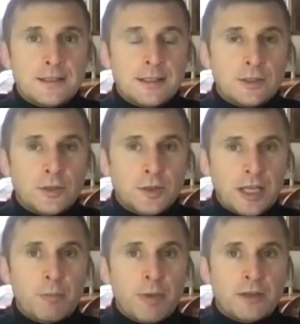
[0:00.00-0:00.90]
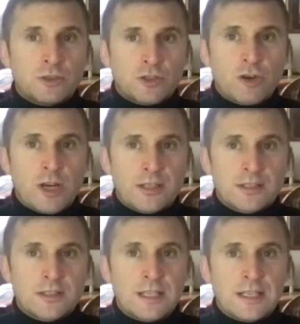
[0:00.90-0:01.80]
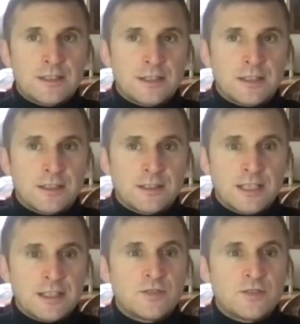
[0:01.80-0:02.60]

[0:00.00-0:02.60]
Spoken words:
the thing about stress is that it's